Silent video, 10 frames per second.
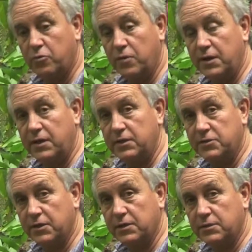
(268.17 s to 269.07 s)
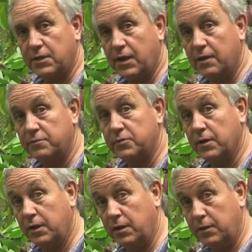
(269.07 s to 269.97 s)
26 times
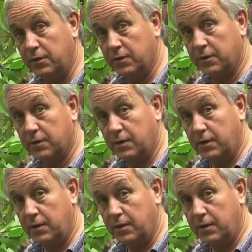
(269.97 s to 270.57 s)
a year.